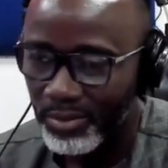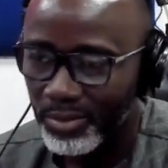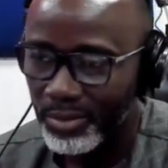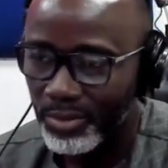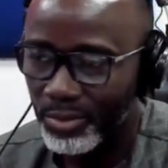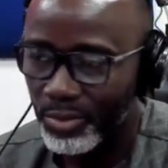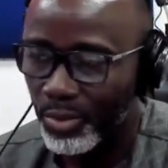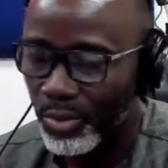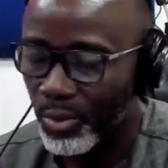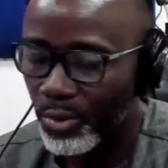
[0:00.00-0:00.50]

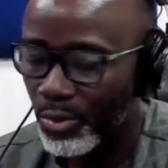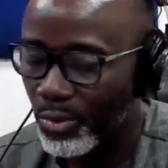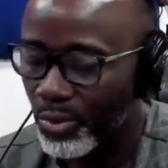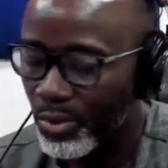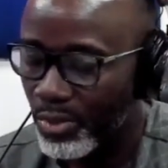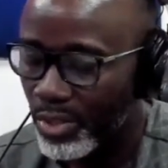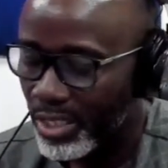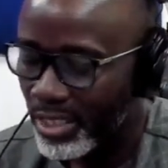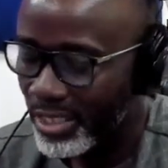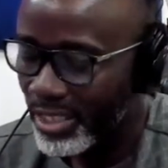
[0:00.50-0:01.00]
So
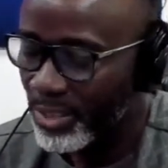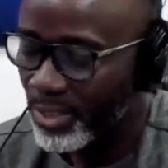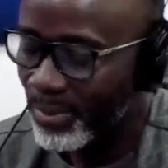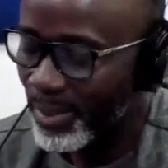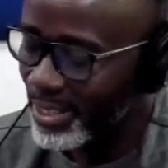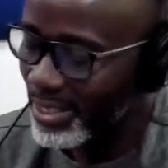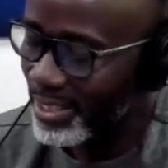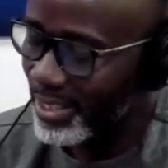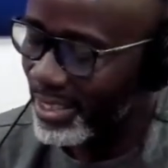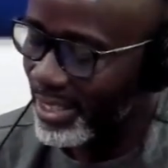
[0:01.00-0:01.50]
this
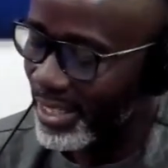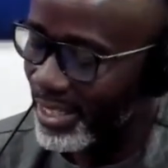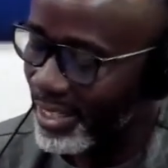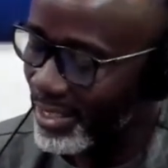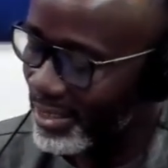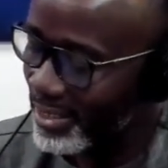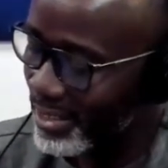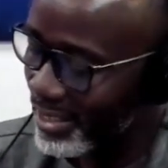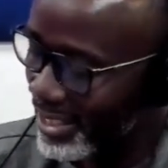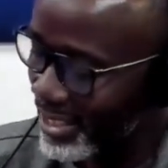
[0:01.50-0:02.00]
person
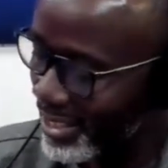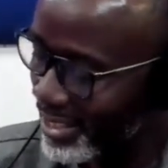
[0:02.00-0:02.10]
thinks this